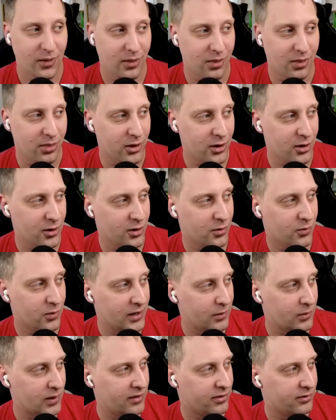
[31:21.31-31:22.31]
dude, we
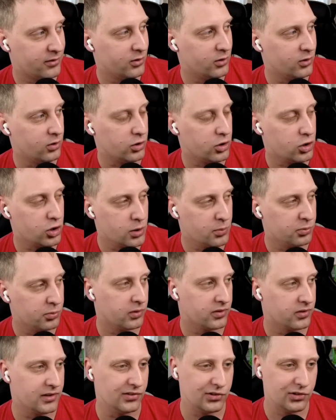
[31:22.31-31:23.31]
went through hoops
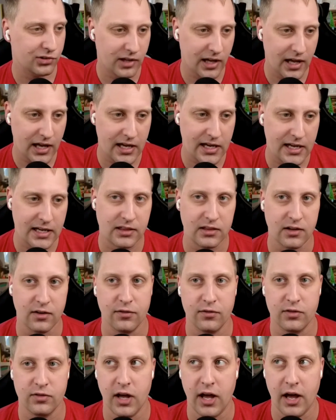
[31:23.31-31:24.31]
with the state, the,
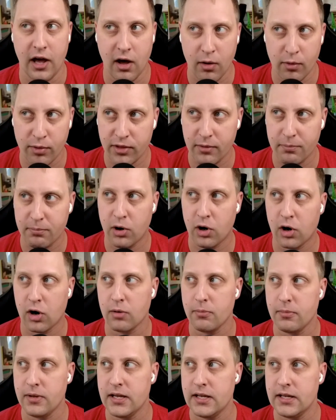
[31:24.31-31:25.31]
the health
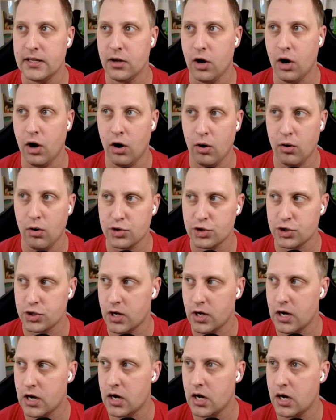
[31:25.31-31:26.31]
department,
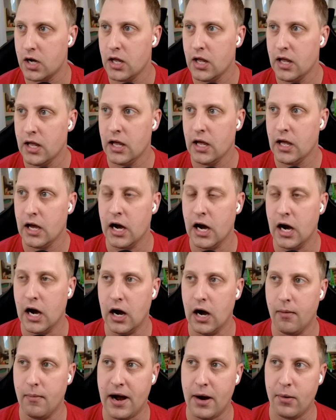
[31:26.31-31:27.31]
OSHA.
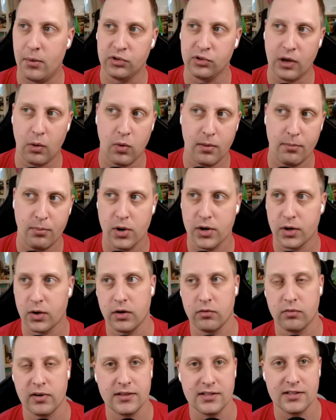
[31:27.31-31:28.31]
Um, I was at one point going to
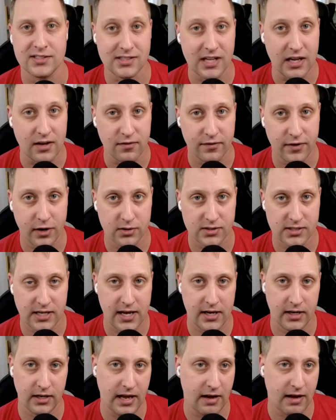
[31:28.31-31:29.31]
rent the state fair
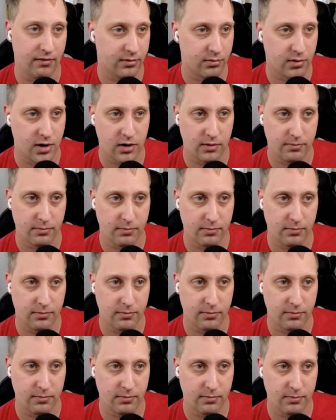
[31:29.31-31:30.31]
tent and have 300 people
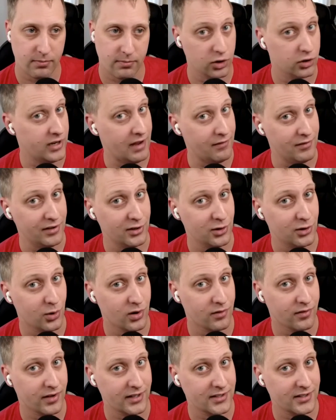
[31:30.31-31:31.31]
because you couldn't
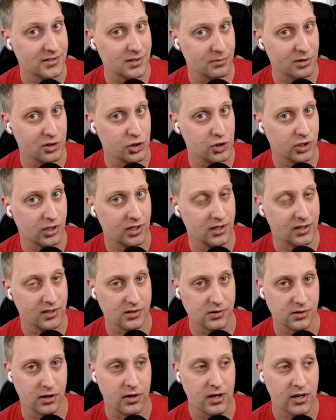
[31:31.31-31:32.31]
have indoor events in Michigan
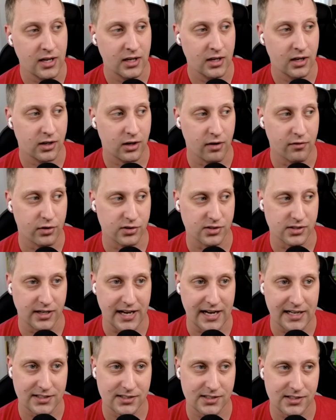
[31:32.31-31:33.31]
because our governor is a
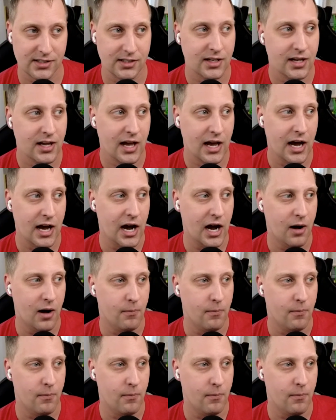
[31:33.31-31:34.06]
Nazi. Um,